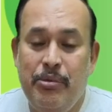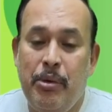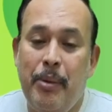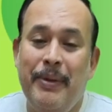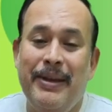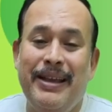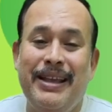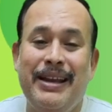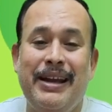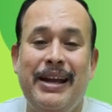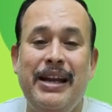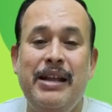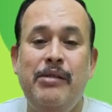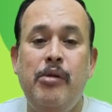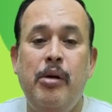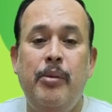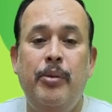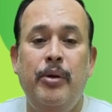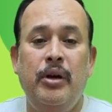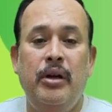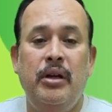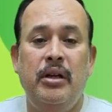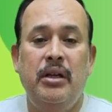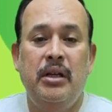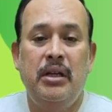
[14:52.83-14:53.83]
be
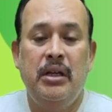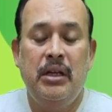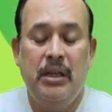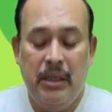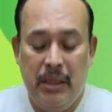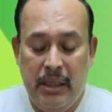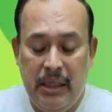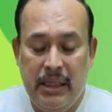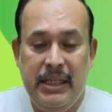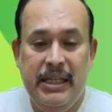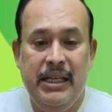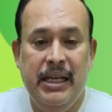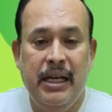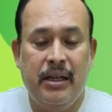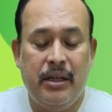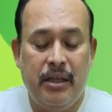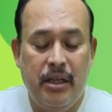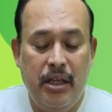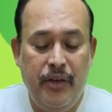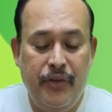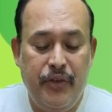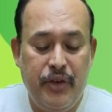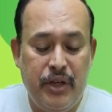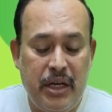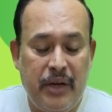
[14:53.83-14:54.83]
redeemable. Here, if
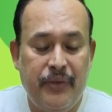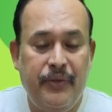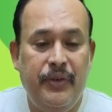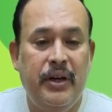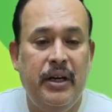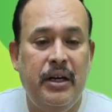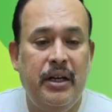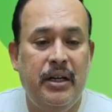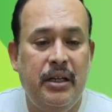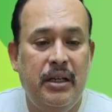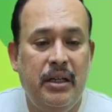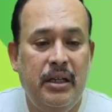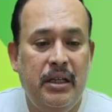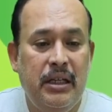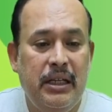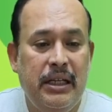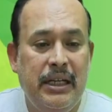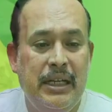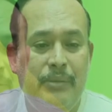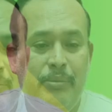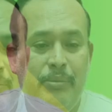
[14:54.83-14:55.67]
you refer, it may